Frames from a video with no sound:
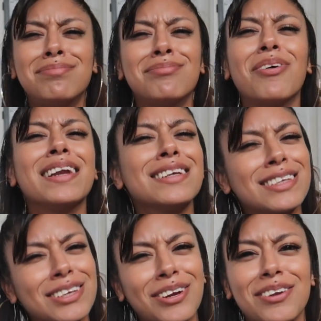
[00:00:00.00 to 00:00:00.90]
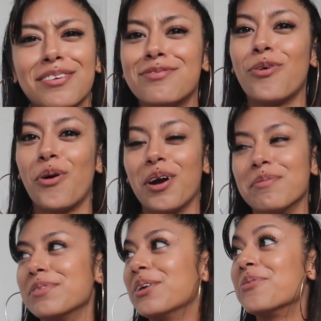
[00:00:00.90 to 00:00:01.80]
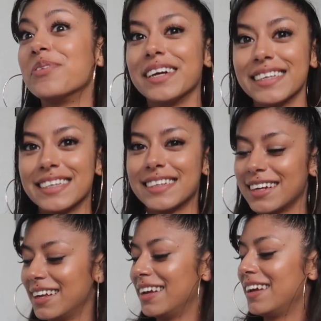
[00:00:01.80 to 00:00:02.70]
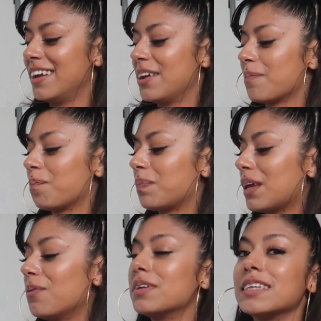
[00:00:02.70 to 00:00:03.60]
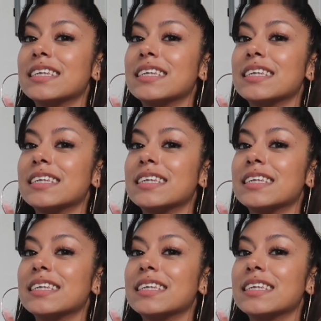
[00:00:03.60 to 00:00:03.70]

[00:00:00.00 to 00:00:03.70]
Why did you just call it a forearm? In the wrist. It was a